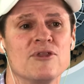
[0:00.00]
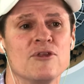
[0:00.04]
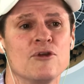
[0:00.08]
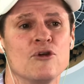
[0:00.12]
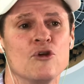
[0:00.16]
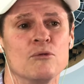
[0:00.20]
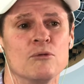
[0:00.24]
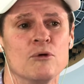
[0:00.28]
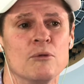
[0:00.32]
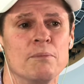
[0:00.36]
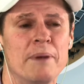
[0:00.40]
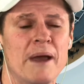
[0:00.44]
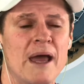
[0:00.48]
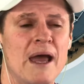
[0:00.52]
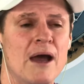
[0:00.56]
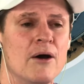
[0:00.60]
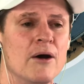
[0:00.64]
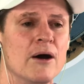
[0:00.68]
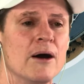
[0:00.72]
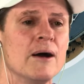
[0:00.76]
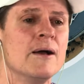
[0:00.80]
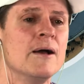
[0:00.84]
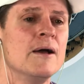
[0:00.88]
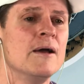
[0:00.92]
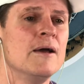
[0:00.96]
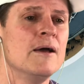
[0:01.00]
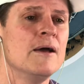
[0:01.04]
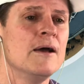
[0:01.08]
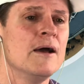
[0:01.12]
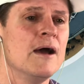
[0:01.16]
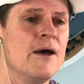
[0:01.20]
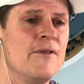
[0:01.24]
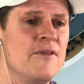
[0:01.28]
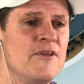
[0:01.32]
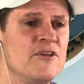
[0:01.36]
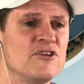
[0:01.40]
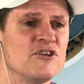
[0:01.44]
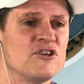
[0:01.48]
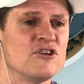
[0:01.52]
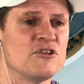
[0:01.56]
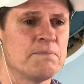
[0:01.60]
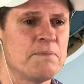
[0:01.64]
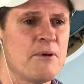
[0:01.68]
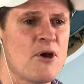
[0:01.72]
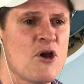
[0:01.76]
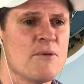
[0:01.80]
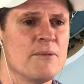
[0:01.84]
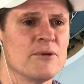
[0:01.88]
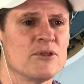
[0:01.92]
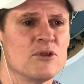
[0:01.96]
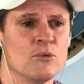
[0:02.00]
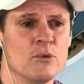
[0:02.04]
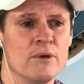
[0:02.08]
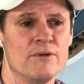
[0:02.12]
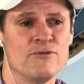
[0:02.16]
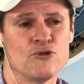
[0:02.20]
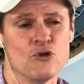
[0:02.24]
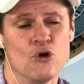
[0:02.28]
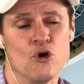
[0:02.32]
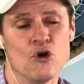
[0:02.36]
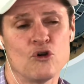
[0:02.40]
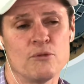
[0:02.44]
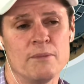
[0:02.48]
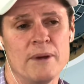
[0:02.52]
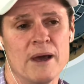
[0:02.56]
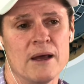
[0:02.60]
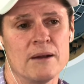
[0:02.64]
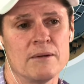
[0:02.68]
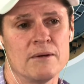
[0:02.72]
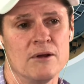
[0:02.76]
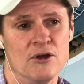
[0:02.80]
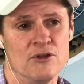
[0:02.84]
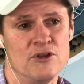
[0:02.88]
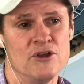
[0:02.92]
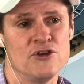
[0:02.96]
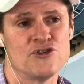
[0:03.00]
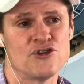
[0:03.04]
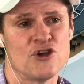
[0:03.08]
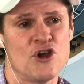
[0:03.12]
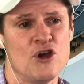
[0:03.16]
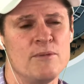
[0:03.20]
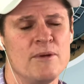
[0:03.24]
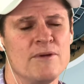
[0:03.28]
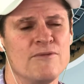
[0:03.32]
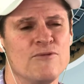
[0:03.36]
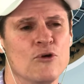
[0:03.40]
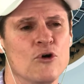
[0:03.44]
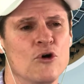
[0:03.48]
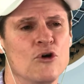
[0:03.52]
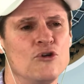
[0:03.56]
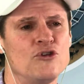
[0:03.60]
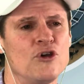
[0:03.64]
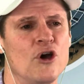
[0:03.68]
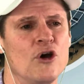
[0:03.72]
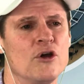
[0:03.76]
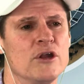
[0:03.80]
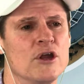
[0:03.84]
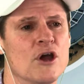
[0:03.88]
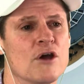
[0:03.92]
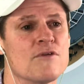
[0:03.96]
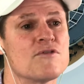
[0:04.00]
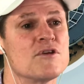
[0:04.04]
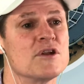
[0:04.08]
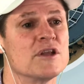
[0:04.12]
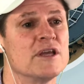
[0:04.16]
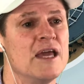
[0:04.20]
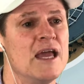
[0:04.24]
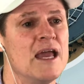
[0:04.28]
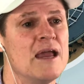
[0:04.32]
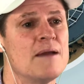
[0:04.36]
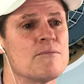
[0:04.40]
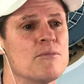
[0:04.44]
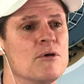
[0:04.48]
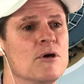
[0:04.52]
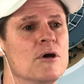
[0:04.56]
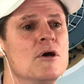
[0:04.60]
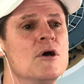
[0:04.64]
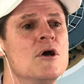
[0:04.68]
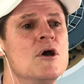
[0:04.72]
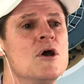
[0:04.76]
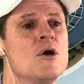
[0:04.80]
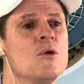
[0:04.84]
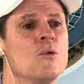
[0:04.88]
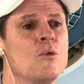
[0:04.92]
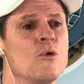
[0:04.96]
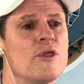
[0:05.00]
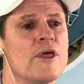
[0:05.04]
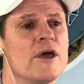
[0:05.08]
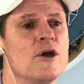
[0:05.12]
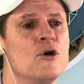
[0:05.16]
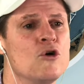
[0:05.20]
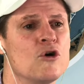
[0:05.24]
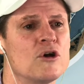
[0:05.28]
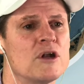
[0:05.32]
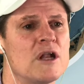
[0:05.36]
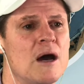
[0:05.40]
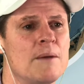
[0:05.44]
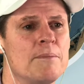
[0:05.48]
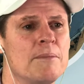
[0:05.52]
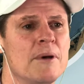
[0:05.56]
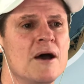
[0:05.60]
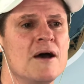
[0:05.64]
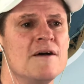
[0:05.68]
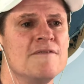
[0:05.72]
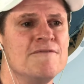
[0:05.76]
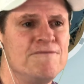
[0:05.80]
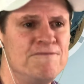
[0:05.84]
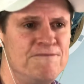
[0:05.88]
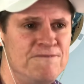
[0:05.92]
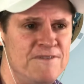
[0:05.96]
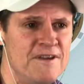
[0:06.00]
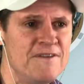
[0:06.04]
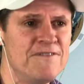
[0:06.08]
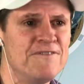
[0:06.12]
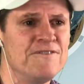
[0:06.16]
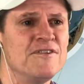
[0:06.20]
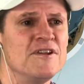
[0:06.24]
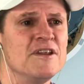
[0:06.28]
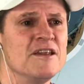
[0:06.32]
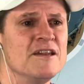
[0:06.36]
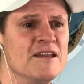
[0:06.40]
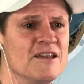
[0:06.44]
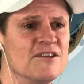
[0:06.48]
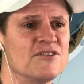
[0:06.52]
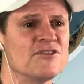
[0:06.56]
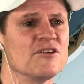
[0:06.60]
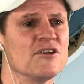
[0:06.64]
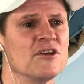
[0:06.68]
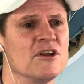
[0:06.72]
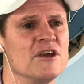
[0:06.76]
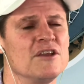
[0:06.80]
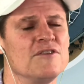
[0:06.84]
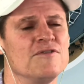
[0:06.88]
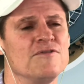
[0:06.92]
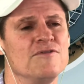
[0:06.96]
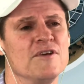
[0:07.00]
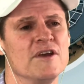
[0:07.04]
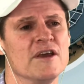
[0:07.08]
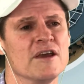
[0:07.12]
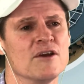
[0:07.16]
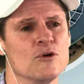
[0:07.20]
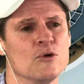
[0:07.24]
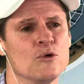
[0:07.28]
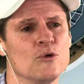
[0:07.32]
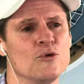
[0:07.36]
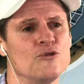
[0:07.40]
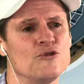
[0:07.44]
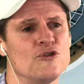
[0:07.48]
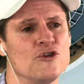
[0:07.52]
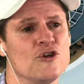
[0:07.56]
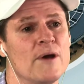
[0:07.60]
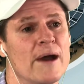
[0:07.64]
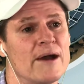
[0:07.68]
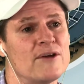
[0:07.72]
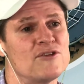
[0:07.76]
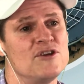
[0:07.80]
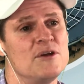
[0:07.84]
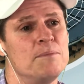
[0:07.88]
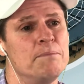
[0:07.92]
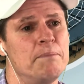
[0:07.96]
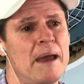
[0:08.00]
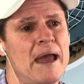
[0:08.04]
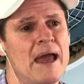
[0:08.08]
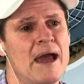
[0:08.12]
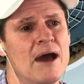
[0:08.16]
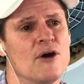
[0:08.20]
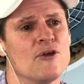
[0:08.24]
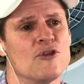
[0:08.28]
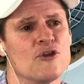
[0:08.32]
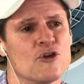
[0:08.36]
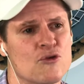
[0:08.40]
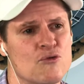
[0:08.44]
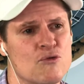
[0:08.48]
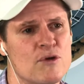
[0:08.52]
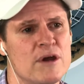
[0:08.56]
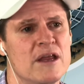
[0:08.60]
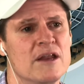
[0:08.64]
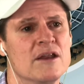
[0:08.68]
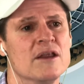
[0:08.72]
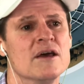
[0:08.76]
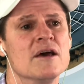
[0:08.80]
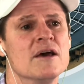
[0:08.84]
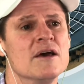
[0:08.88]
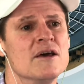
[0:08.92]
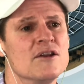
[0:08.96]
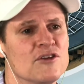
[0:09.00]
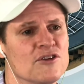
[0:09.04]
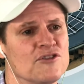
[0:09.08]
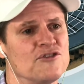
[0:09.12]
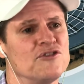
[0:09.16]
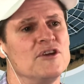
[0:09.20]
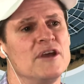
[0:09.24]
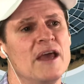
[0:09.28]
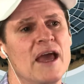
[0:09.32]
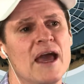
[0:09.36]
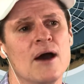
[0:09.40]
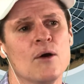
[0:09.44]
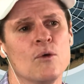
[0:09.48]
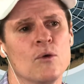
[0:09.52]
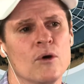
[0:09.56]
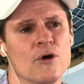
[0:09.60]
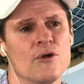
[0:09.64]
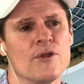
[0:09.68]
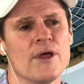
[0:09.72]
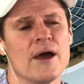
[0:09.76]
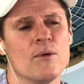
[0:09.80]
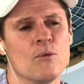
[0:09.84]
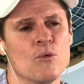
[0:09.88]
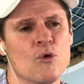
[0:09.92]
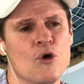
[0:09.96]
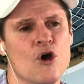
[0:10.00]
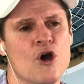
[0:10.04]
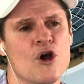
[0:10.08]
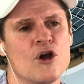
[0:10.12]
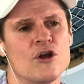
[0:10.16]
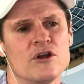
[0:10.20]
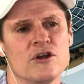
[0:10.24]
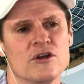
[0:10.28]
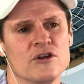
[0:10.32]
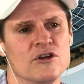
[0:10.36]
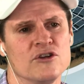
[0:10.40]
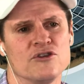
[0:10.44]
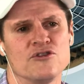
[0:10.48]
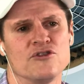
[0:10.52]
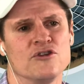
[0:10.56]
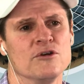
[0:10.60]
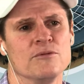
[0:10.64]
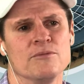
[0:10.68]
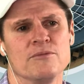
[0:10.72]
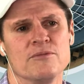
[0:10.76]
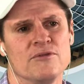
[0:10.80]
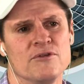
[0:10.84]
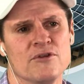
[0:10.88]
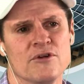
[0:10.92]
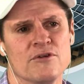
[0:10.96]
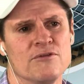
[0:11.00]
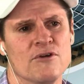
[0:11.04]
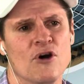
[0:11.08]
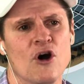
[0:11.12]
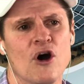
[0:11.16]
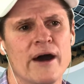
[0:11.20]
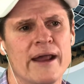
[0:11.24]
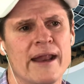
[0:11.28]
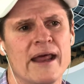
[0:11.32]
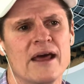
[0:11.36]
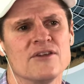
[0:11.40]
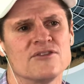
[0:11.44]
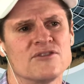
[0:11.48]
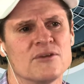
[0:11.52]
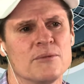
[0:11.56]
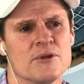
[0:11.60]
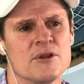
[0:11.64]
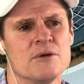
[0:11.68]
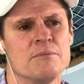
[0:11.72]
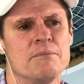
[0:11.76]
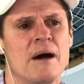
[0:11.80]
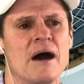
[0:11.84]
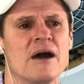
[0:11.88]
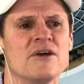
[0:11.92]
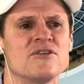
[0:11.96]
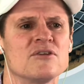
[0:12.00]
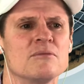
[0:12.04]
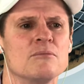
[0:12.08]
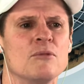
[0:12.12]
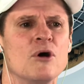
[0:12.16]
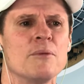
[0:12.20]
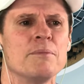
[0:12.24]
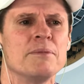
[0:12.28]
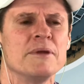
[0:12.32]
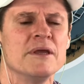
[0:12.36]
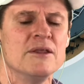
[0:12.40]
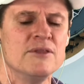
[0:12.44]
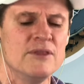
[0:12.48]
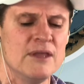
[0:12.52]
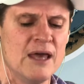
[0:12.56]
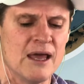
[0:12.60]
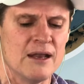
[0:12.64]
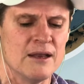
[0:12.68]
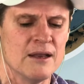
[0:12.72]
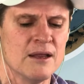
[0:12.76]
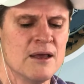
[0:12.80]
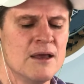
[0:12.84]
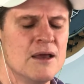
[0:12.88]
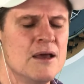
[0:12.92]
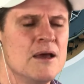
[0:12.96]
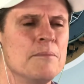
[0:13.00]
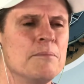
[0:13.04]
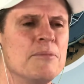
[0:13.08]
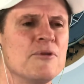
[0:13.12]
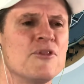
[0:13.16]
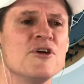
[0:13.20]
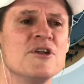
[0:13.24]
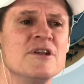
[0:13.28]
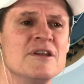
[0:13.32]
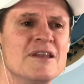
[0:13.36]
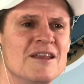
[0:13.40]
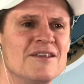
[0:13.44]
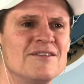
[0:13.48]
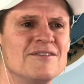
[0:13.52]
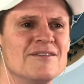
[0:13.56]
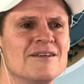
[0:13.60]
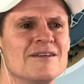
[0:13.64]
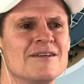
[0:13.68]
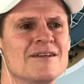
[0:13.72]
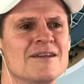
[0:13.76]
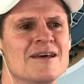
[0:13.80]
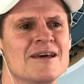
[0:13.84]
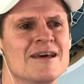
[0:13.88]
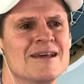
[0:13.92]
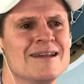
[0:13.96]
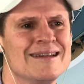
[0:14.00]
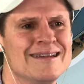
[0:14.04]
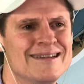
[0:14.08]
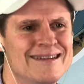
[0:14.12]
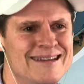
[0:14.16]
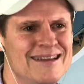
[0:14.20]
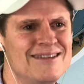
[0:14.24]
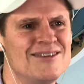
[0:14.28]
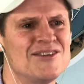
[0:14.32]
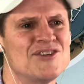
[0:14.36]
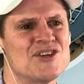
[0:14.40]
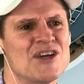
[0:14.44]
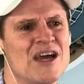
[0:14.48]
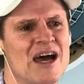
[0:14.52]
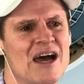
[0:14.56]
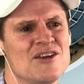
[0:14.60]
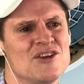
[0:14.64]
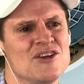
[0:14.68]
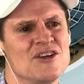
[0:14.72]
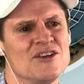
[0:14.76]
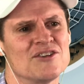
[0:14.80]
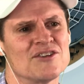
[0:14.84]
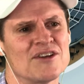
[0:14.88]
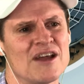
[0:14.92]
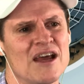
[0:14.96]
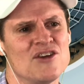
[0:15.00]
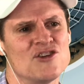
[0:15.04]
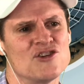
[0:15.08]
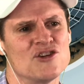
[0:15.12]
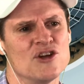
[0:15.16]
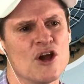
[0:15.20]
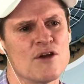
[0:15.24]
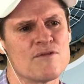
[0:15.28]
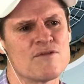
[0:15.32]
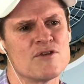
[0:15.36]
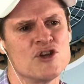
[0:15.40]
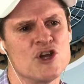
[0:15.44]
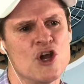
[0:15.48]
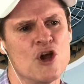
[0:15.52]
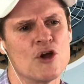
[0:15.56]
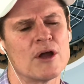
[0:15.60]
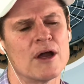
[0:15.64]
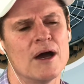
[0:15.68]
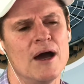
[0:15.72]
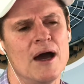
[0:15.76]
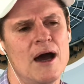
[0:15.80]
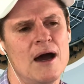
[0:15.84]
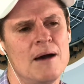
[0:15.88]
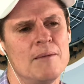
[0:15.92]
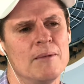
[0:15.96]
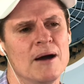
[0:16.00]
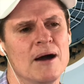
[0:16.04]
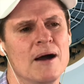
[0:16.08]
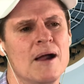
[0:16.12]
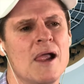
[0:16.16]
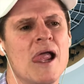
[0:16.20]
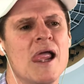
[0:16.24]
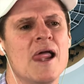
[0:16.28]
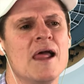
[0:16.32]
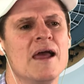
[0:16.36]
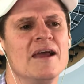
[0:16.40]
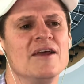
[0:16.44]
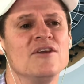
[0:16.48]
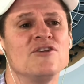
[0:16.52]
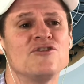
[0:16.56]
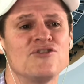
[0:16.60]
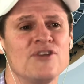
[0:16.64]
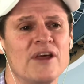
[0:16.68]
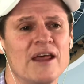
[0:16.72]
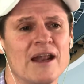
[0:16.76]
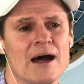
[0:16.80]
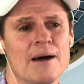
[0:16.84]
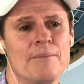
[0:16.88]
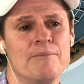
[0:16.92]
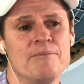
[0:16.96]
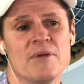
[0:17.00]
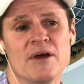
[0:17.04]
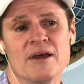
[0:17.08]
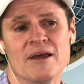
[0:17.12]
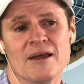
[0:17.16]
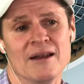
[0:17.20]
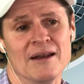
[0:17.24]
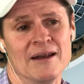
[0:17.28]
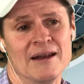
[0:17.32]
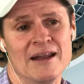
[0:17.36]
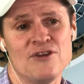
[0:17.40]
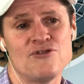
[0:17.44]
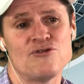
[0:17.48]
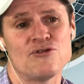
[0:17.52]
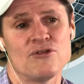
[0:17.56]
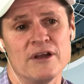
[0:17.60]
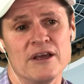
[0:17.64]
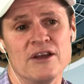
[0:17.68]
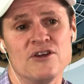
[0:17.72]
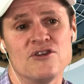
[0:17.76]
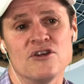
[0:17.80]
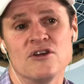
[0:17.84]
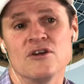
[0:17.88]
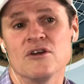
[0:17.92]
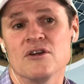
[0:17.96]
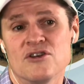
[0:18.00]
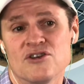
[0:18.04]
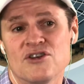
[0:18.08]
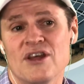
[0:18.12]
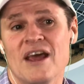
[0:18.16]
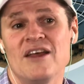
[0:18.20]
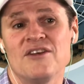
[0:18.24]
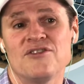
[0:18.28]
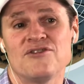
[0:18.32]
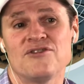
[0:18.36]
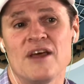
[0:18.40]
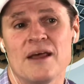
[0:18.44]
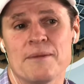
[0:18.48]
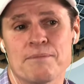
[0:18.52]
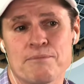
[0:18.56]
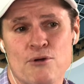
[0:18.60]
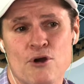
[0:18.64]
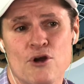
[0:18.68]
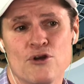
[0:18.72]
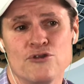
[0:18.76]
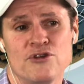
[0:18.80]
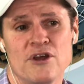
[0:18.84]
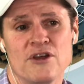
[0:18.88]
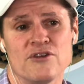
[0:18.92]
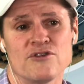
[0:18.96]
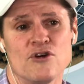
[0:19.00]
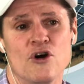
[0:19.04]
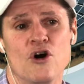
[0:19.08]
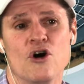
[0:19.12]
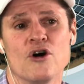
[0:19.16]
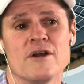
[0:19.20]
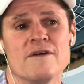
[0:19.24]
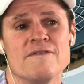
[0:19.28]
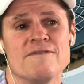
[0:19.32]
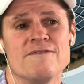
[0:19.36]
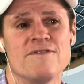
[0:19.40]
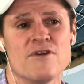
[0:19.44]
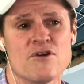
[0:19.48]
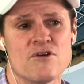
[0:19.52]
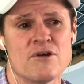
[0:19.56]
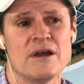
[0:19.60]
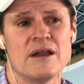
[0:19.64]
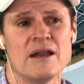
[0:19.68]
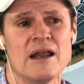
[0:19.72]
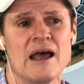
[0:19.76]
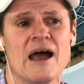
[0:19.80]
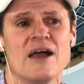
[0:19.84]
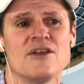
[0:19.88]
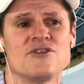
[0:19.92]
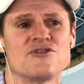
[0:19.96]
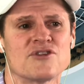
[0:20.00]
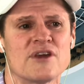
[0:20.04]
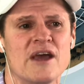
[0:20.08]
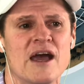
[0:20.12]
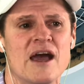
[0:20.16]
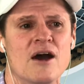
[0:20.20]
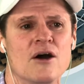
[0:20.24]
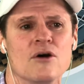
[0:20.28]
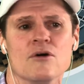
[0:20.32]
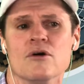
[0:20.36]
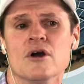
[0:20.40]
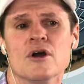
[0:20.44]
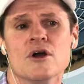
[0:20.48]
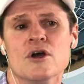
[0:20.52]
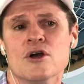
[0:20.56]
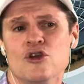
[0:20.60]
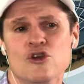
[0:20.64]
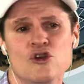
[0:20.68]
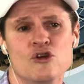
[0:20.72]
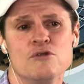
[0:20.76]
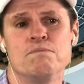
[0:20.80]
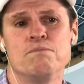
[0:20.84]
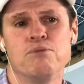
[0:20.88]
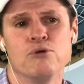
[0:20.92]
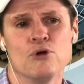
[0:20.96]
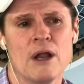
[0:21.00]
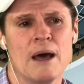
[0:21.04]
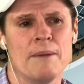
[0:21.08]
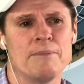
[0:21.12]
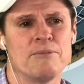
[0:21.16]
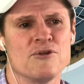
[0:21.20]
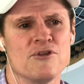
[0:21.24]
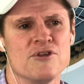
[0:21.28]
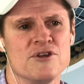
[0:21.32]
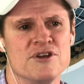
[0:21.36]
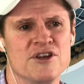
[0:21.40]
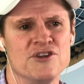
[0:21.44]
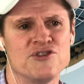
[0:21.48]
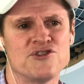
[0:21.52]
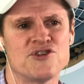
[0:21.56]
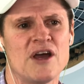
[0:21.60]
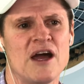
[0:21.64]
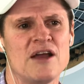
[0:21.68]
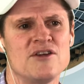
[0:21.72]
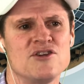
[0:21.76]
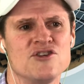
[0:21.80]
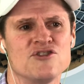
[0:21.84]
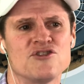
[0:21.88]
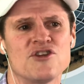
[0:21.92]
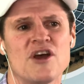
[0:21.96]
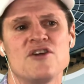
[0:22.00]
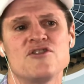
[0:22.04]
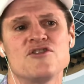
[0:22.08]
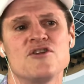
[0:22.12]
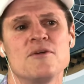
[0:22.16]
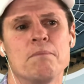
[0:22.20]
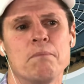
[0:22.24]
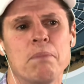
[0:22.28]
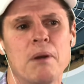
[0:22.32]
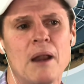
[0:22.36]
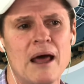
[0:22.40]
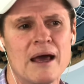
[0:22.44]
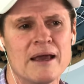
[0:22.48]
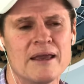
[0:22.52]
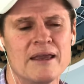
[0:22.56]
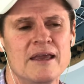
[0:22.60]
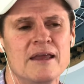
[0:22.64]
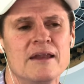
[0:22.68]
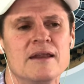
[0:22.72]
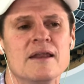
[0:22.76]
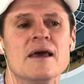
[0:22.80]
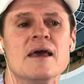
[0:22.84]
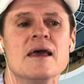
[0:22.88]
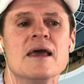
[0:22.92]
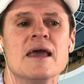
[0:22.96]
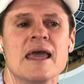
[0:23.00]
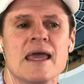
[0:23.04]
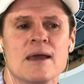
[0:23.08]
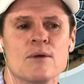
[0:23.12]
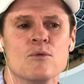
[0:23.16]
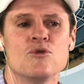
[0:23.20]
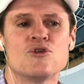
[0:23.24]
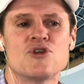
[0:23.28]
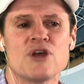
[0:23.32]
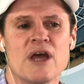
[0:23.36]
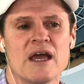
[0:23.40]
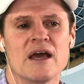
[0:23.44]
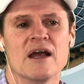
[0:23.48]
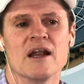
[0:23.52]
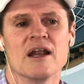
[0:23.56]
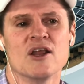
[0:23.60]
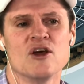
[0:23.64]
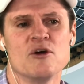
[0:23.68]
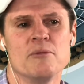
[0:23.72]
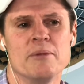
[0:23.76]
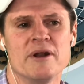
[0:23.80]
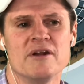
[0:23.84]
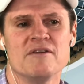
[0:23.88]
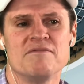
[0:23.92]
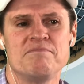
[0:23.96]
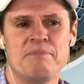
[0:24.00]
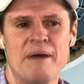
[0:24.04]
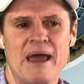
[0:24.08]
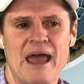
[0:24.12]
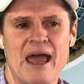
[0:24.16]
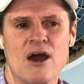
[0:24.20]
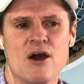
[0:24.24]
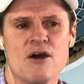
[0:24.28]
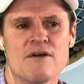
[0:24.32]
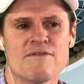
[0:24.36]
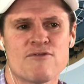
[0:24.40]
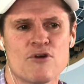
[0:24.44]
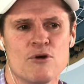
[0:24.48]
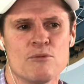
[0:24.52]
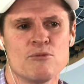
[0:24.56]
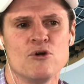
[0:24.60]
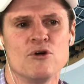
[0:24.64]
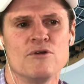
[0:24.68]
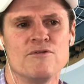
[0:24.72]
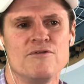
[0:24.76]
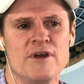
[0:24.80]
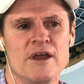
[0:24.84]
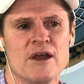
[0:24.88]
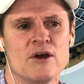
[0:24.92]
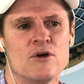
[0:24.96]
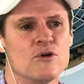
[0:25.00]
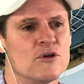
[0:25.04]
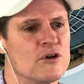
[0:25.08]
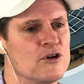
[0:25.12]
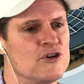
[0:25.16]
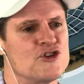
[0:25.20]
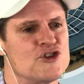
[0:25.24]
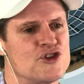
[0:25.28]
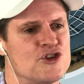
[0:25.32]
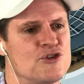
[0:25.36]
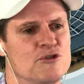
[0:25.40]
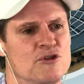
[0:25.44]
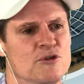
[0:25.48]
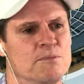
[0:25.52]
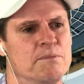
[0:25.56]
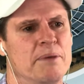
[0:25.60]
the normal power. And there's an experiment that we've talked about on this show before, Tony, over in Canberra, where they hooked up 50 Nissan Leaf vehicles to actually power the grid to see how well that worked and just to iron out some of the bugs that might be in that. But the Nissan discharging station over in Yokohama is set up literally to test that process on a very large scale. You pull up to the discharging station, plug in, it will take a little bit of power from your vehicle to